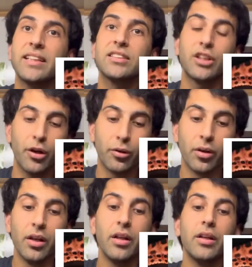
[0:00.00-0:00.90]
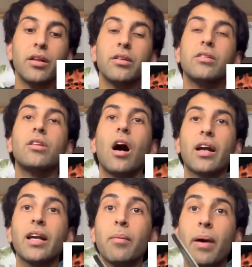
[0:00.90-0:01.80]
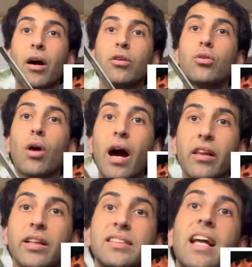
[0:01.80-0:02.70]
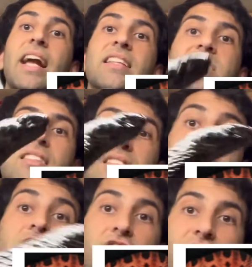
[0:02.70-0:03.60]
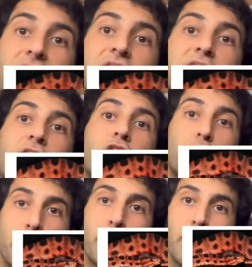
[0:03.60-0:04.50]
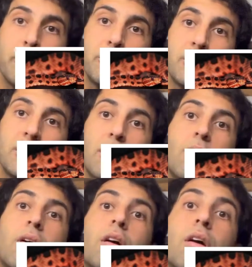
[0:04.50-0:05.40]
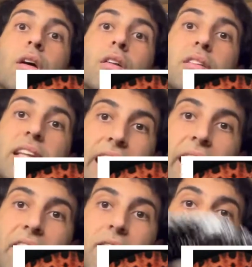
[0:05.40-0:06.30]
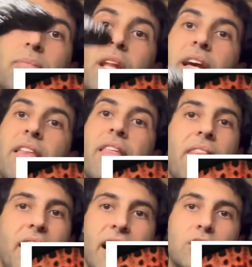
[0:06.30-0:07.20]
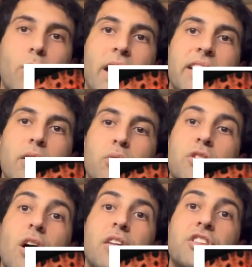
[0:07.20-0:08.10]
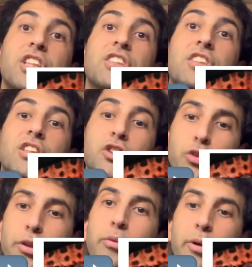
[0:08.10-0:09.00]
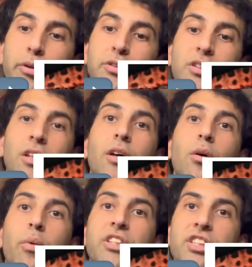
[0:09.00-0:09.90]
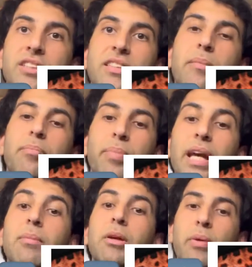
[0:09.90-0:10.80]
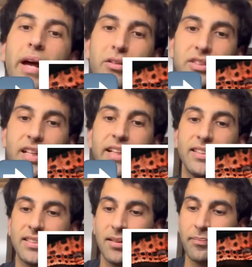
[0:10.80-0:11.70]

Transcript: so talking about Crotalus and the genus Sistrurus together. Then the next one I did was on just Sistrurus, which is the pygmy rattlesnakes.